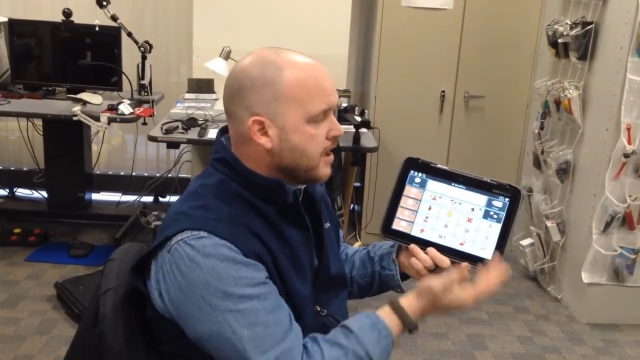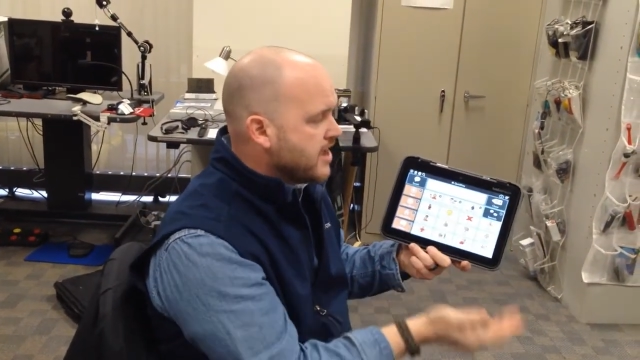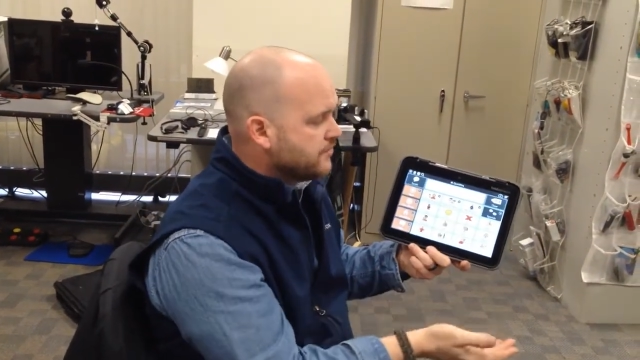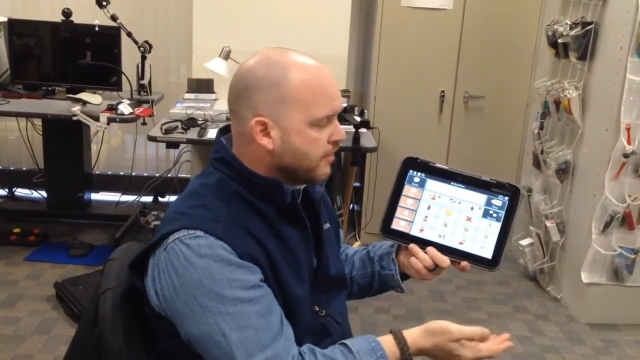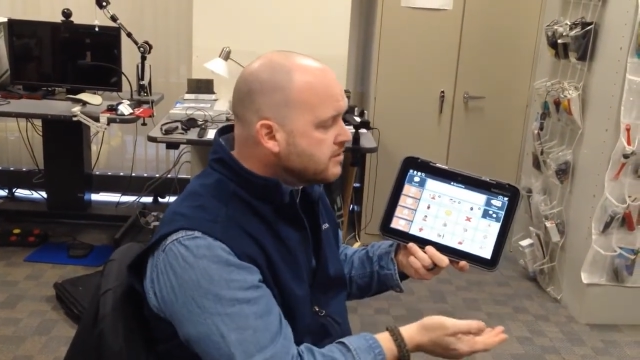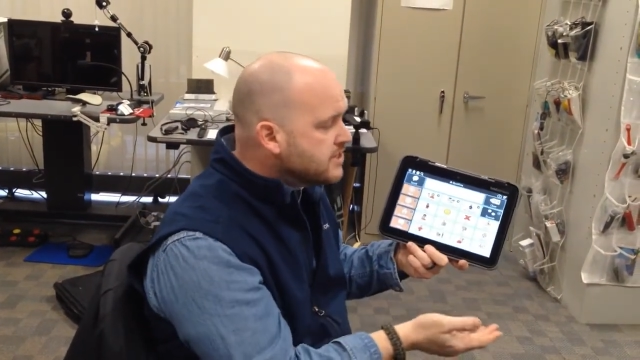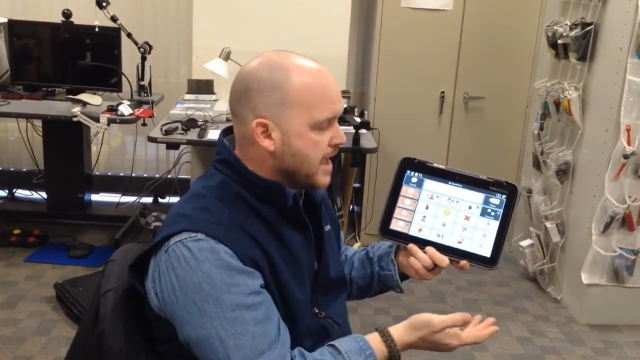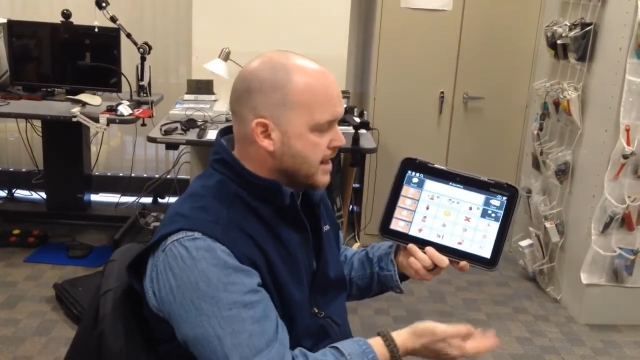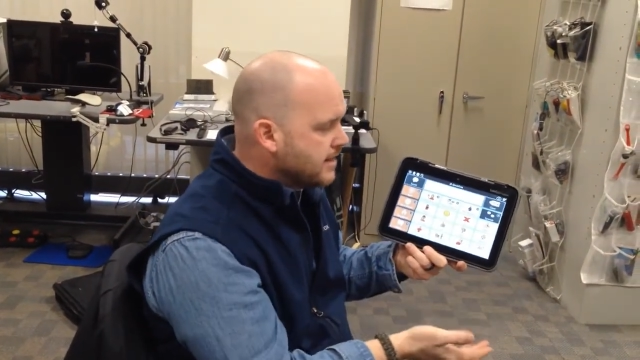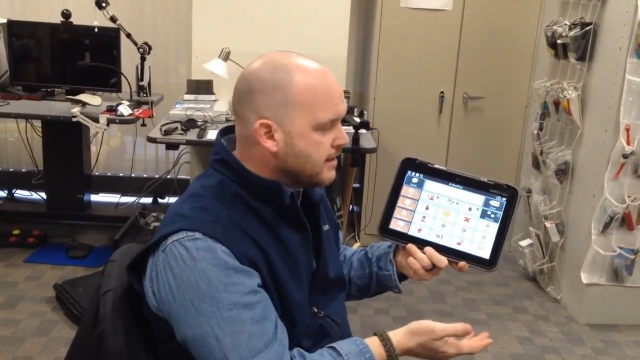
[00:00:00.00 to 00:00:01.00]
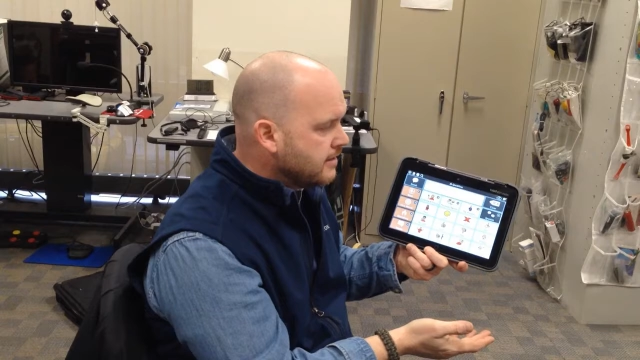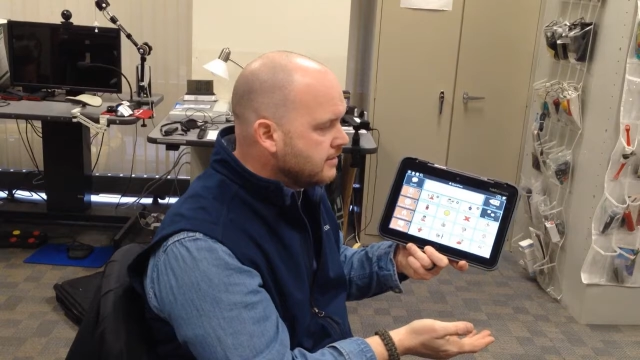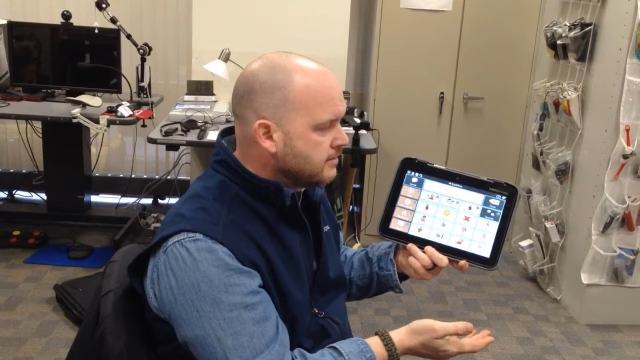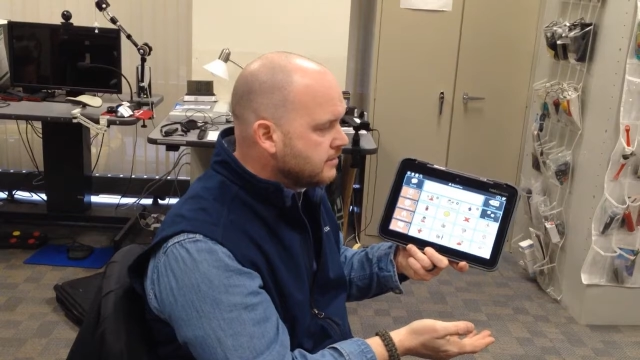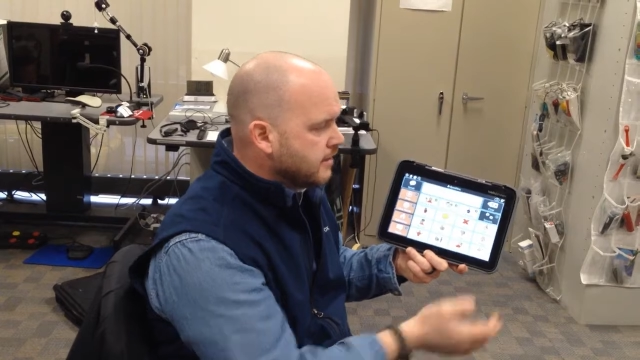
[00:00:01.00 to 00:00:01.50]
As far as editing
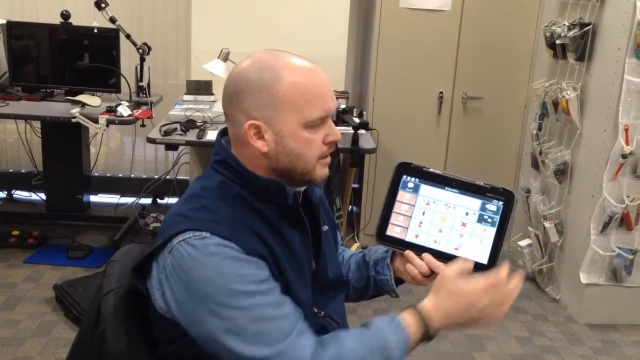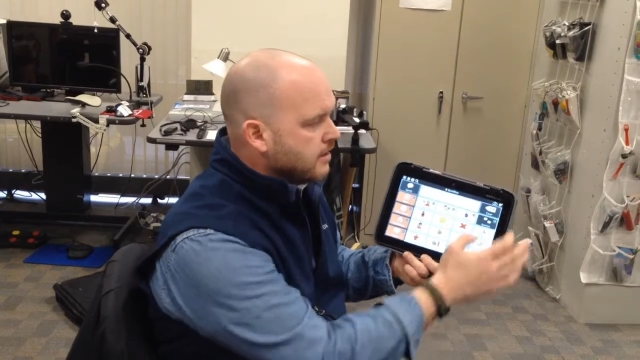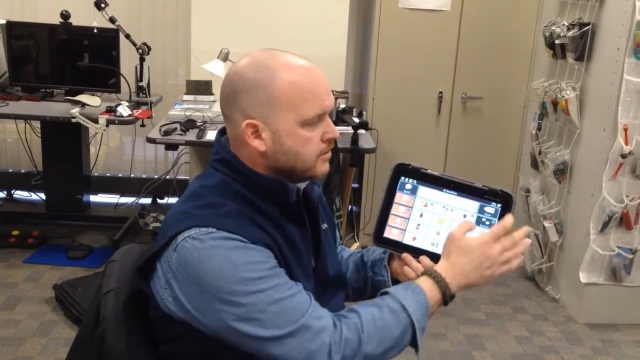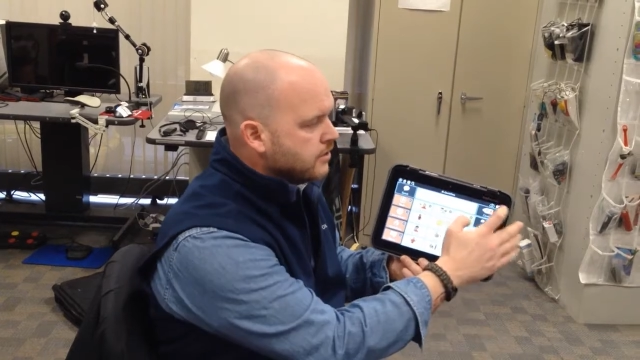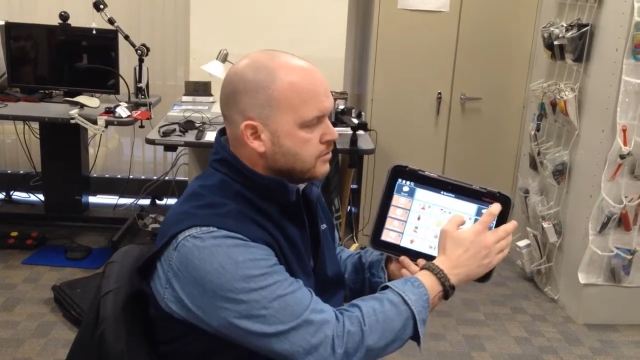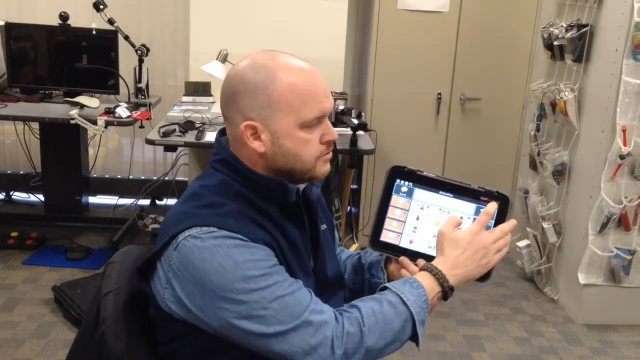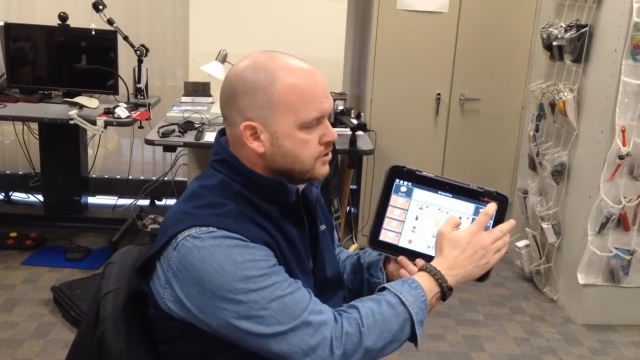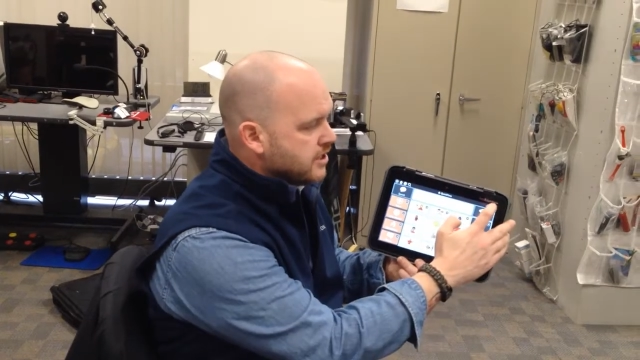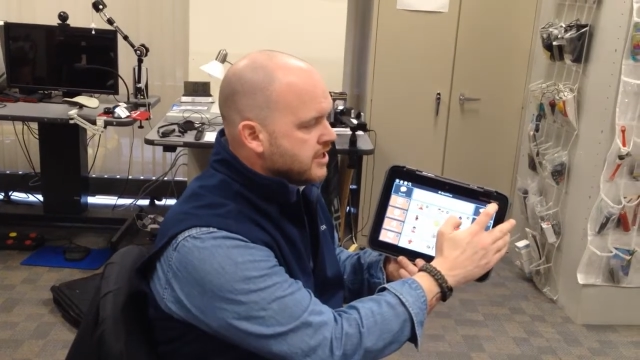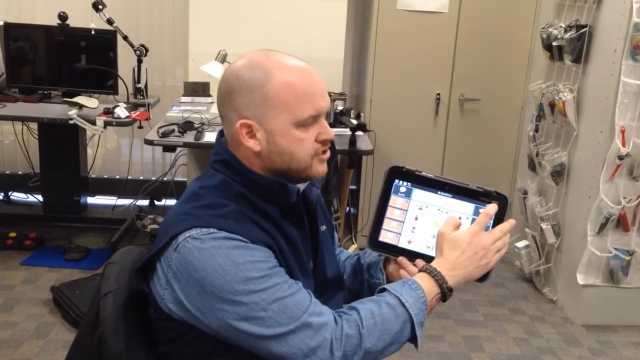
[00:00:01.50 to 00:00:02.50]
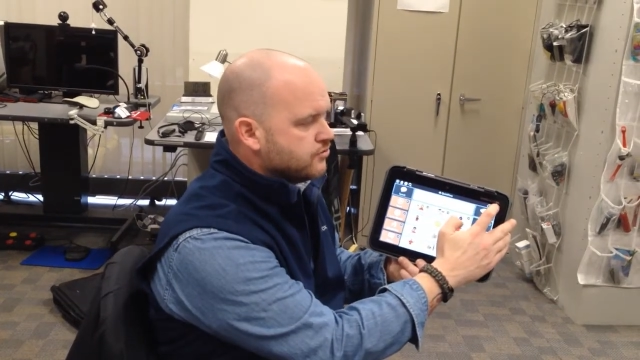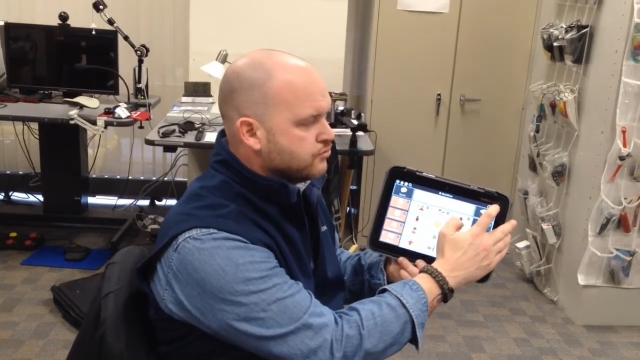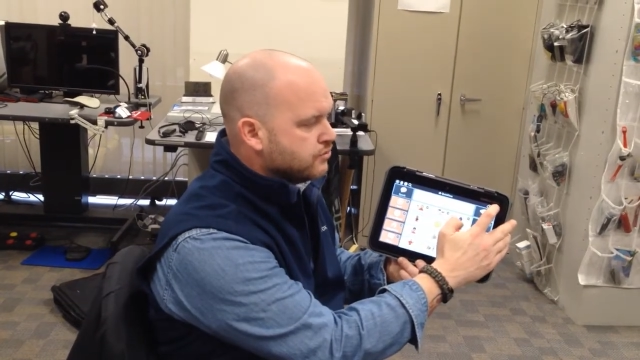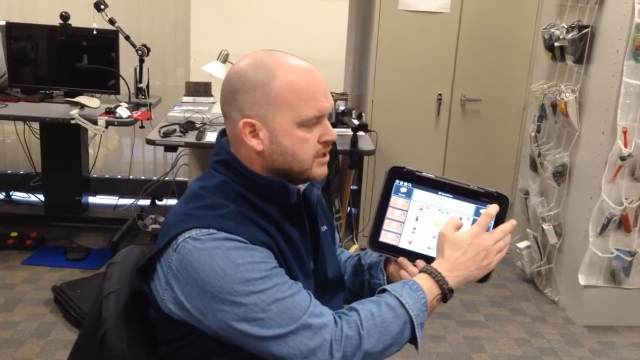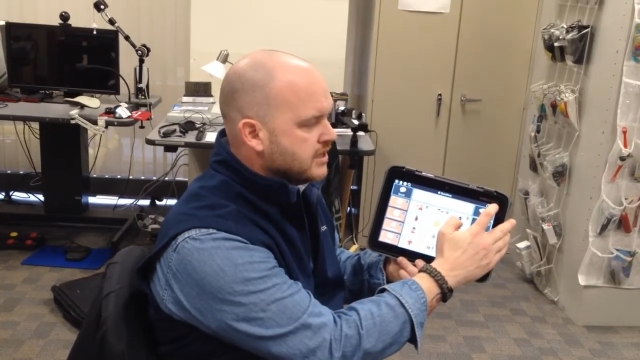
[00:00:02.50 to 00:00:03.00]
goes, it's
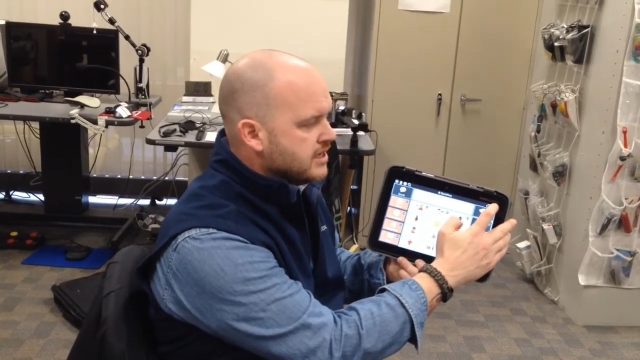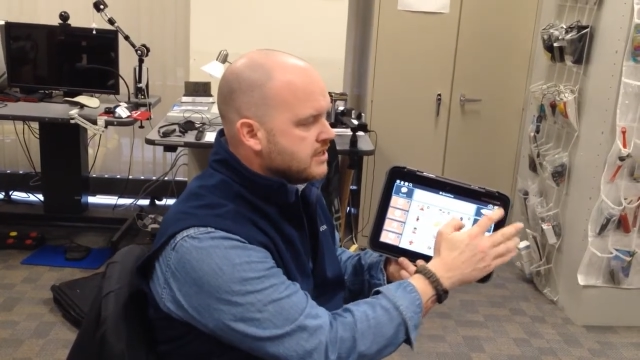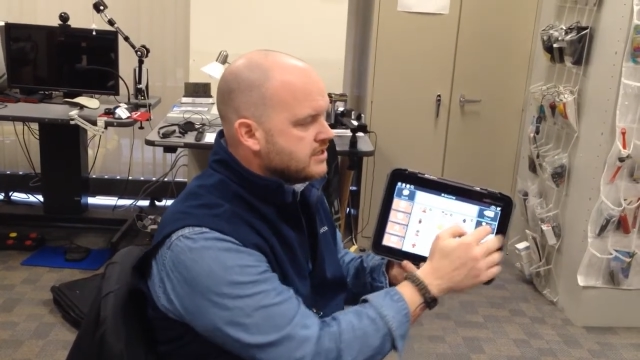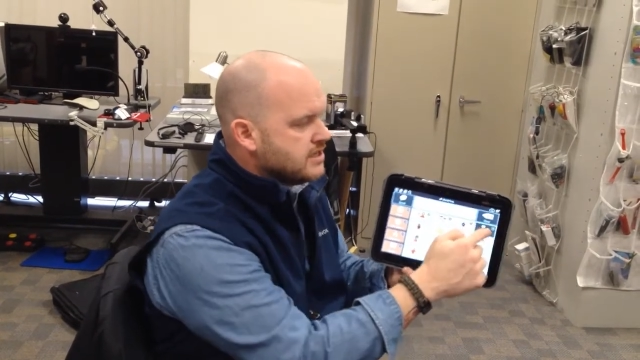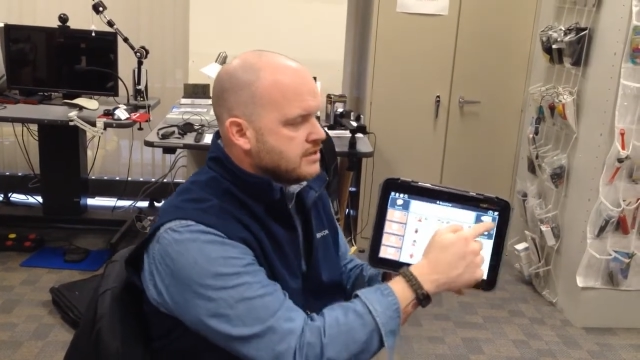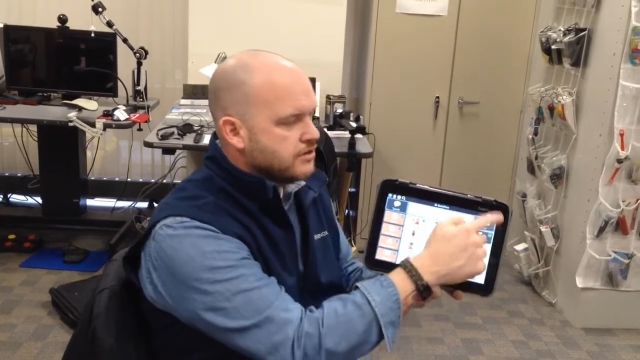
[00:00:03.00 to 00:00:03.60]
really easy.